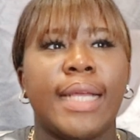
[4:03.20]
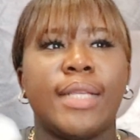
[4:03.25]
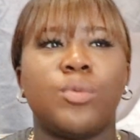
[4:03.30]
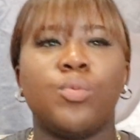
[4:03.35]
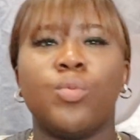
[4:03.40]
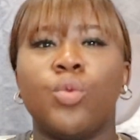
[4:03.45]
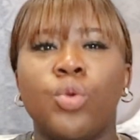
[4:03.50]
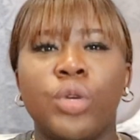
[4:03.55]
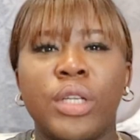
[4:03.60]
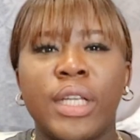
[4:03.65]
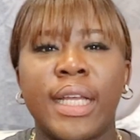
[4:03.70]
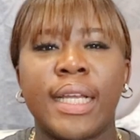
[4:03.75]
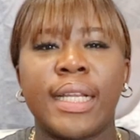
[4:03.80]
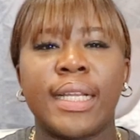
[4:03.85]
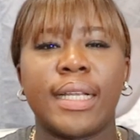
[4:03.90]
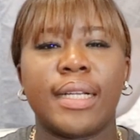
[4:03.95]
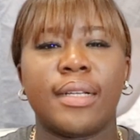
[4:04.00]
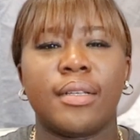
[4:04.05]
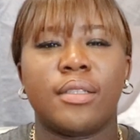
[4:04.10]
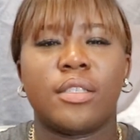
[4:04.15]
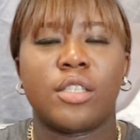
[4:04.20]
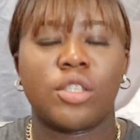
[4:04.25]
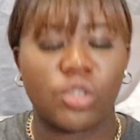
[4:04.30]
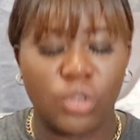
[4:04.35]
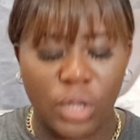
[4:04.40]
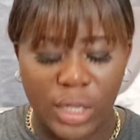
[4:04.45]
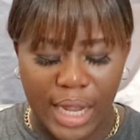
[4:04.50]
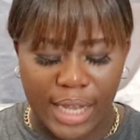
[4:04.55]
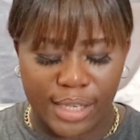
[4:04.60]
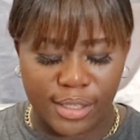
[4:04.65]
it's morning the
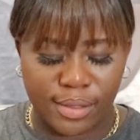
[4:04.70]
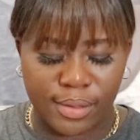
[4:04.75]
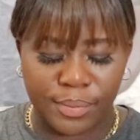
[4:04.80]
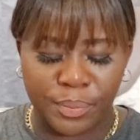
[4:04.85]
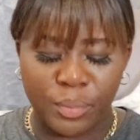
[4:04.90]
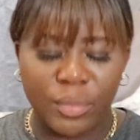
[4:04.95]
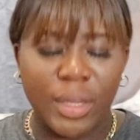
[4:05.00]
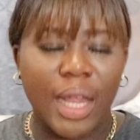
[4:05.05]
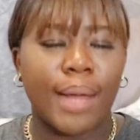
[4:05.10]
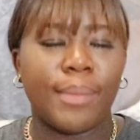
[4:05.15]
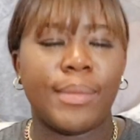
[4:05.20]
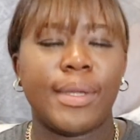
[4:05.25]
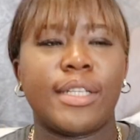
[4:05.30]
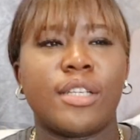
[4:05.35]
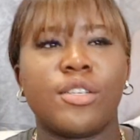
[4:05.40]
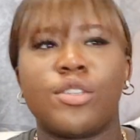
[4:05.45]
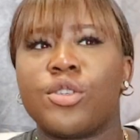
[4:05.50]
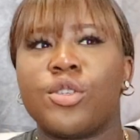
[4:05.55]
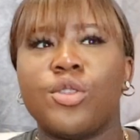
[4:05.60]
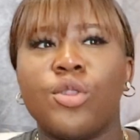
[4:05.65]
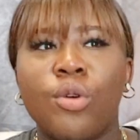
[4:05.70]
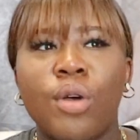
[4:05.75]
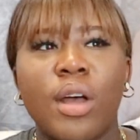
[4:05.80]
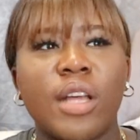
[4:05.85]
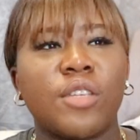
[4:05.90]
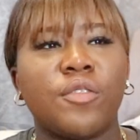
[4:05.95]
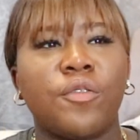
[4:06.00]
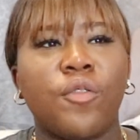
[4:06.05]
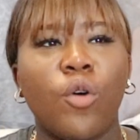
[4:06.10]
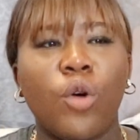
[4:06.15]
sun has i mean the snow
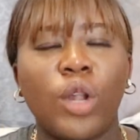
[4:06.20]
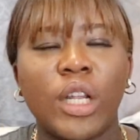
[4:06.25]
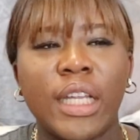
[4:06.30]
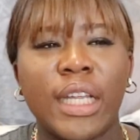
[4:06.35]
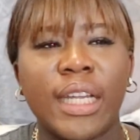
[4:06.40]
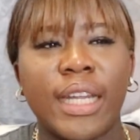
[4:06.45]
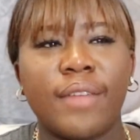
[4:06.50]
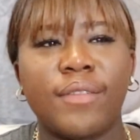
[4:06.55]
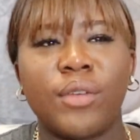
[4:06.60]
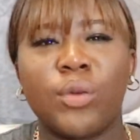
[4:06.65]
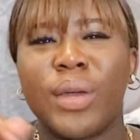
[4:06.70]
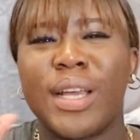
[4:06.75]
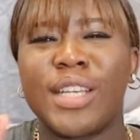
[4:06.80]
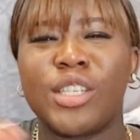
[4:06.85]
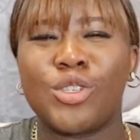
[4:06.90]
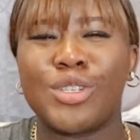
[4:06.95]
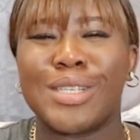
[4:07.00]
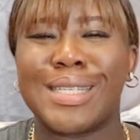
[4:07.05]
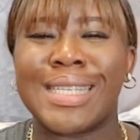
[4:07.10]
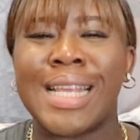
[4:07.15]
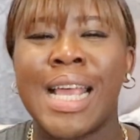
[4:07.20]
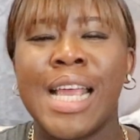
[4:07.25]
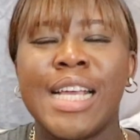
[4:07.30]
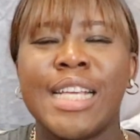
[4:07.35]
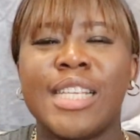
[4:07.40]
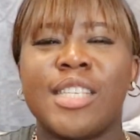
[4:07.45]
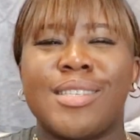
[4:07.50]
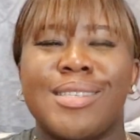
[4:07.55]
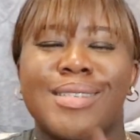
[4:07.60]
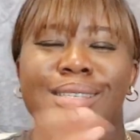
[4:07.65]
has fallen everywhere it's just
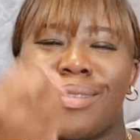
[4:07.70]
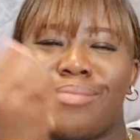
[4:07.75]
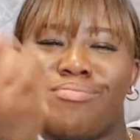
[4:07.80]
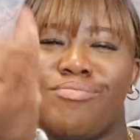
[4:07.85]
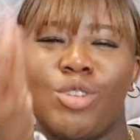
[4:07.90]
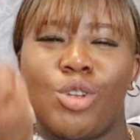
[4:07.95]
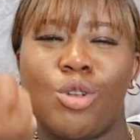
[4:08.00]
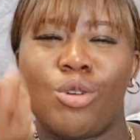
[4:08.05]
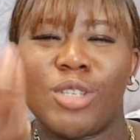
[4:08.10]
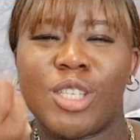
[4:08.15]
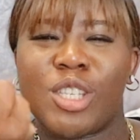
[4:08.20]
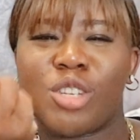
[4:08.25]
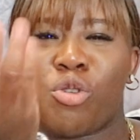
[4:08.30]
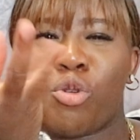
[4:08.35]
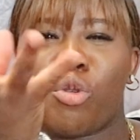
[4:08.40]
you know